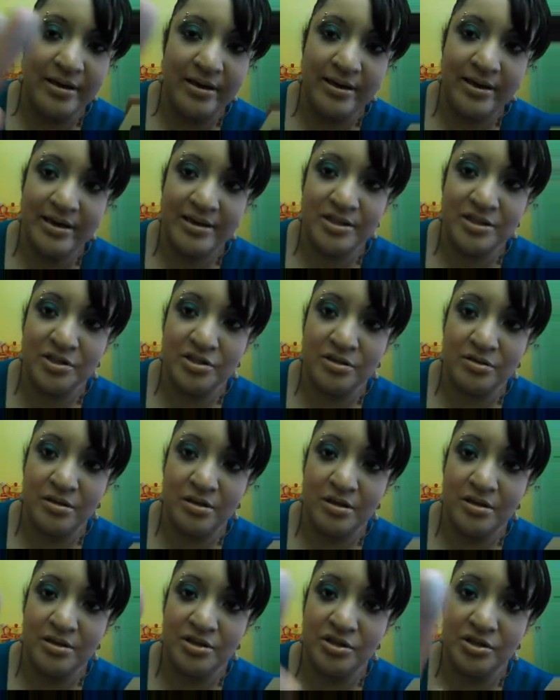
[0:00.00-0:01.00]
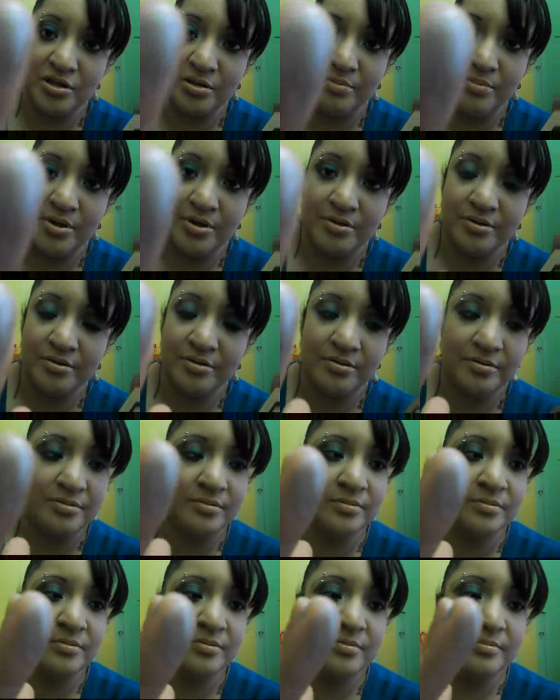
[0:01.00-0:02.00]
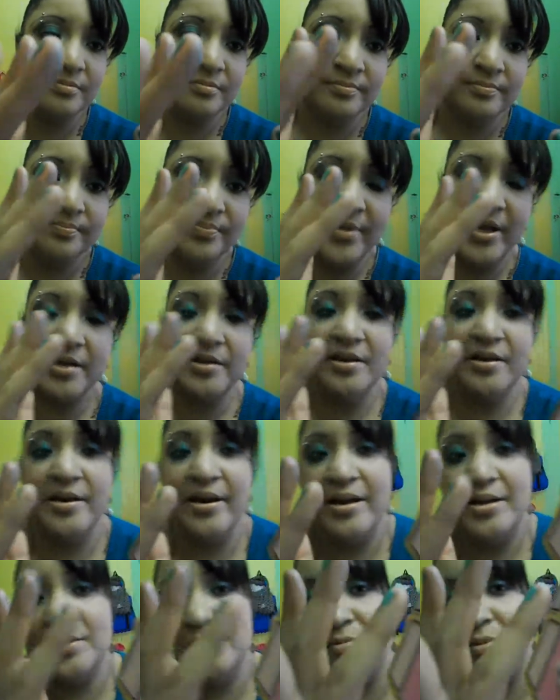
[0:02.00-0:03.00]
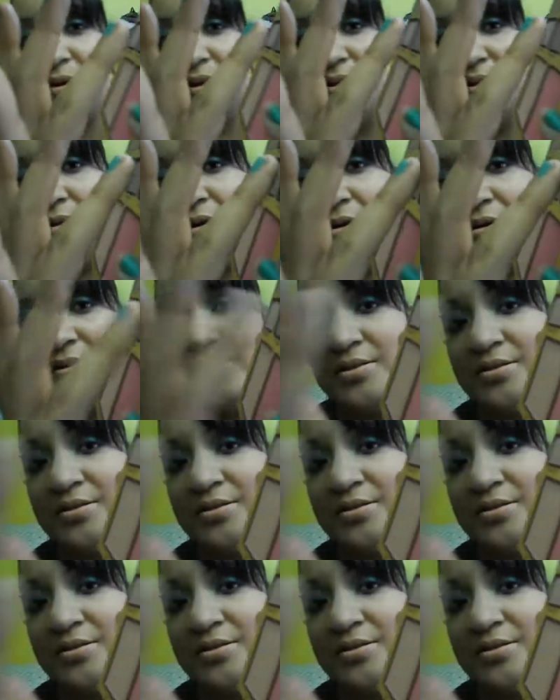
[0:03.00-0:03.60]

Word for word: and it's a shimmer. And the next one is called